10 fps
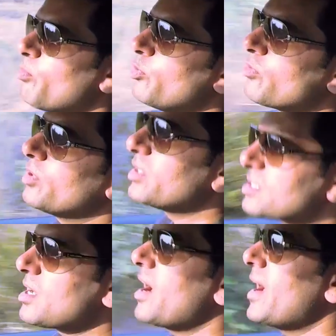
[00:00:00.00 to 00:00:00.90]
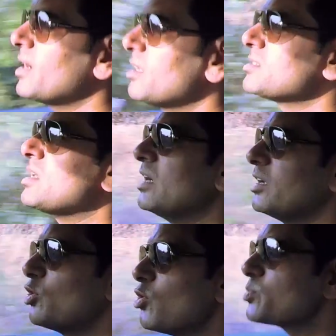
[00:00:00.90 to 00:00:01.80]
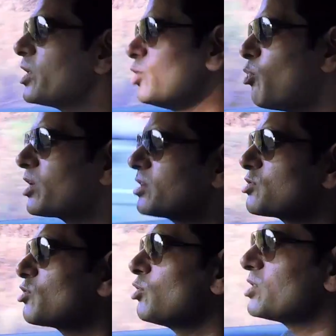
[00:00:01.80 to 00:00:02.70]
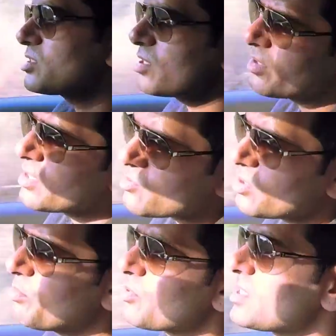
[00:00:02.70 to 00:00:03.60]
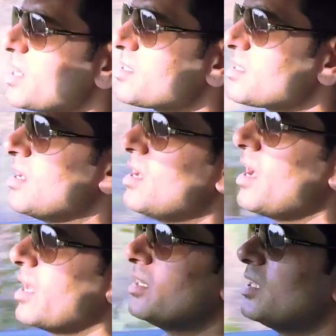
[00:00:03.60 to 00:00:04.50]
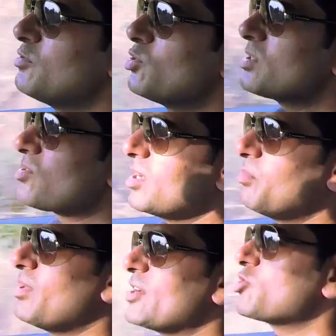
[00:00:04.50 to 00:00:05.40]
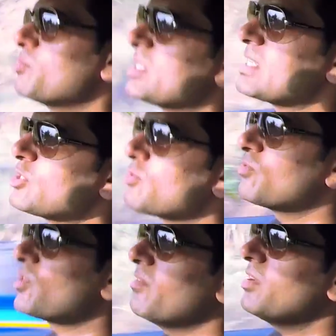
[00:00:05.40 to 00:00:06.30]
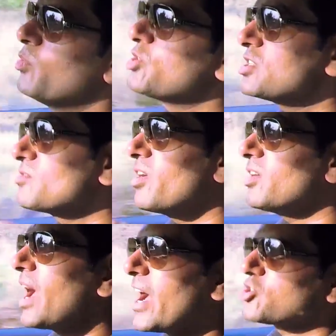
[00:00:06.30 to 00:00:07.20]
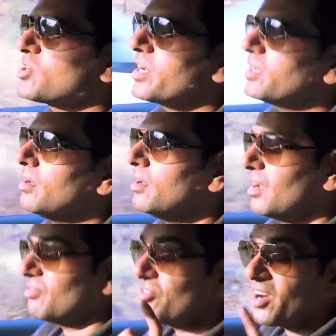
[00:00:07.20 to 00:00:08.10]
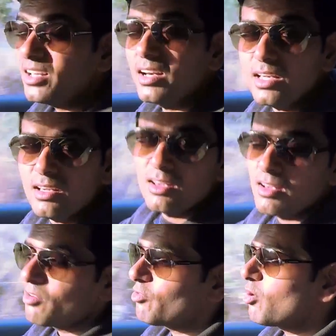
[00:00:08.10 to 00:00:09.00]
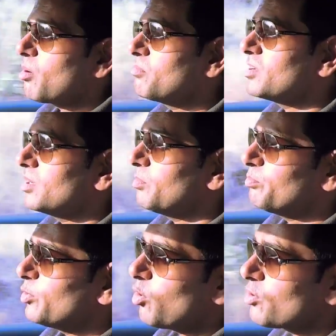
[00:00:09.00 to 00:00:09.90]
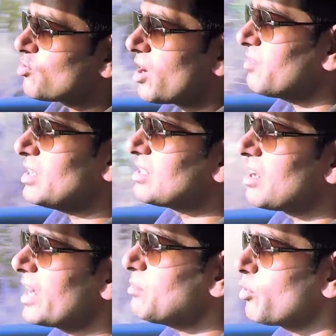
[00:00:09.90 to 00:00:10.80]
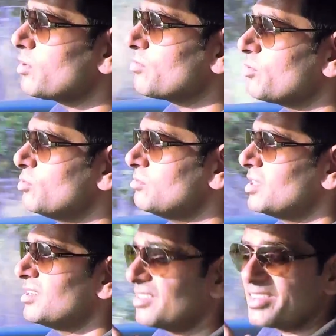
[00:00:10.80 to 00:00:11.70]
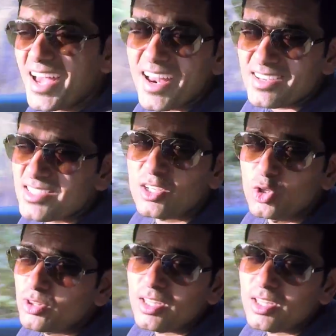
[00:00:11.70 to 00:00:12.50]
beautifully this car handles. It goes where you want it to go, the steering is really precise, and it gives you this really pleasurable sense of driving, which is very hatch-like. And frankly, from a pure driving delight point of view, that is a good